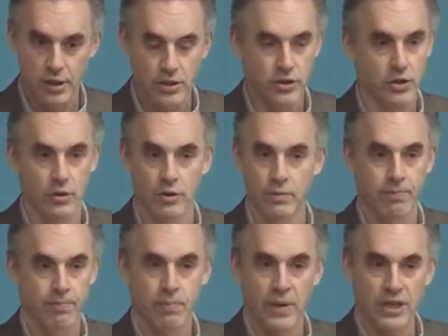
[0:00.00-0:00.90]
So
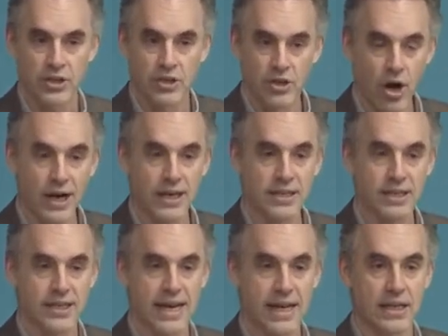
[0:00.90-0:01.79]
it's not a
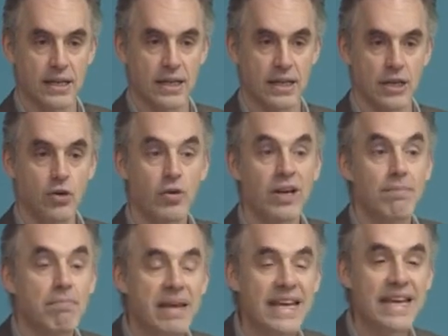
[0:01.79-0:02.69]
state that you
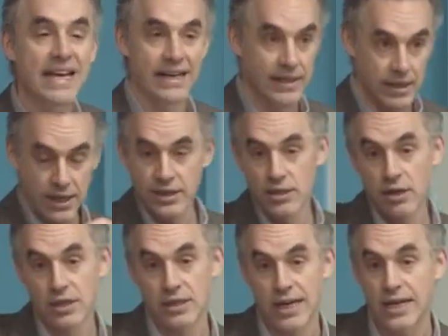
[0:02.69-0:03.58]
can be in. It's
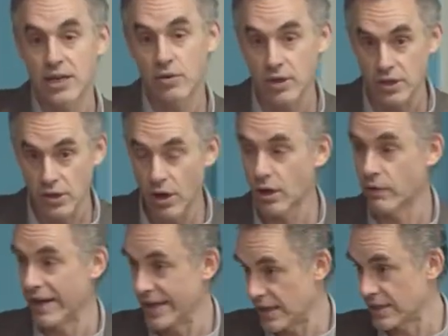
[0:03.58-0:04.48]
not a state you can
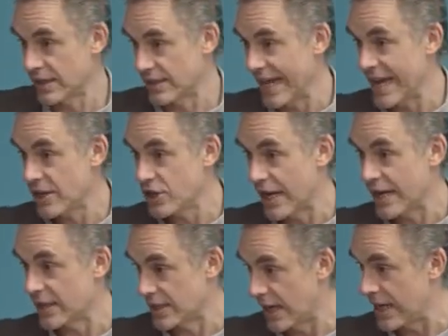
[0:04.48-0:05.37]
tolerate because it's
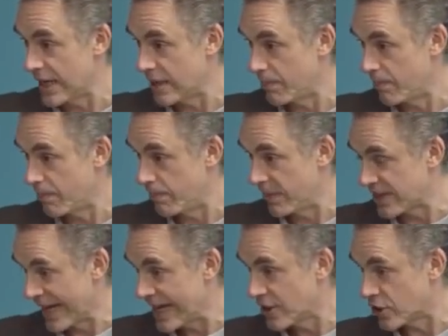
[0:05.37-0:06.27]
anxiety,
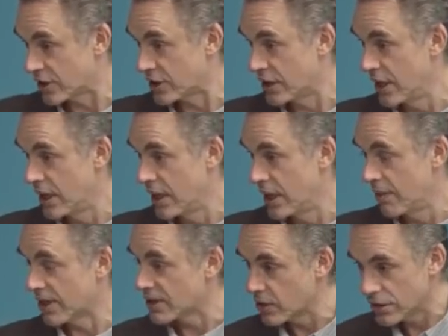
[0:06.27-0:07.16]
it's anxious.
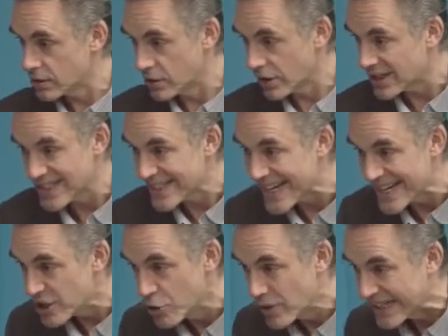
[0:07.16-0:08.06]
But it's also not a
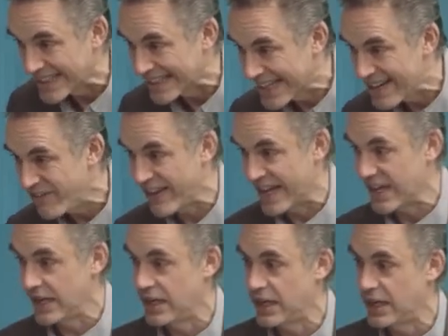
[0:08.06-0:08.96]
state you can live in.